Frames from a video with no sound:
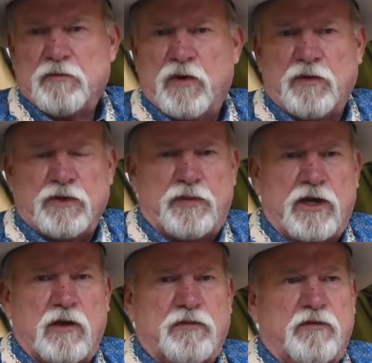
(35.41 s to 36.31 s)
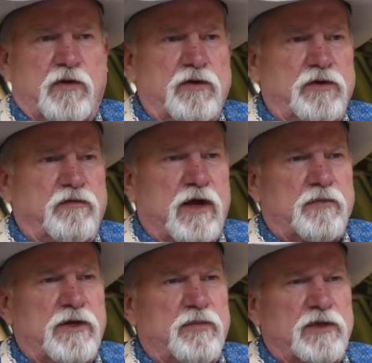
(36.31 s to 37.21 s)
But when you pick up the phone and you've
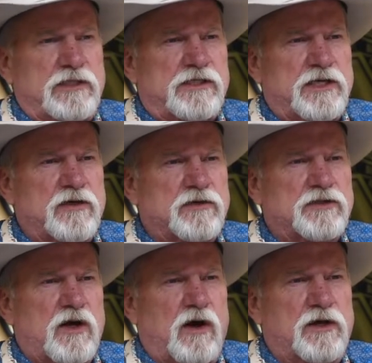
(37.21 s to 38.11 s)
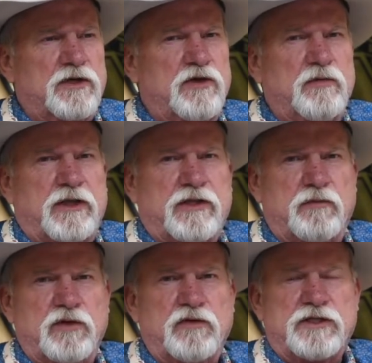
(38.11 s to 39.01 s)
got people in tears talking to you about
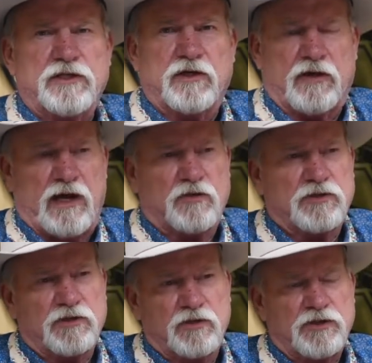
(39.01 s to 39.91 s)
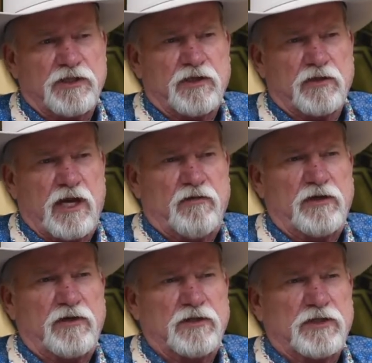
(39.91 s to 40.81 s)
them losing their houses, losing their
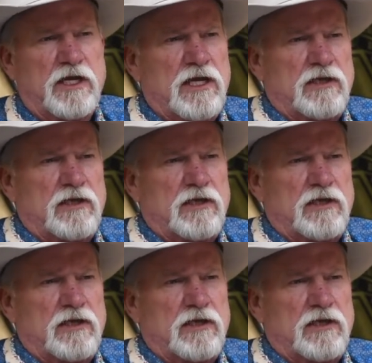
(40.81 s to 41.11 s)
livelihoods,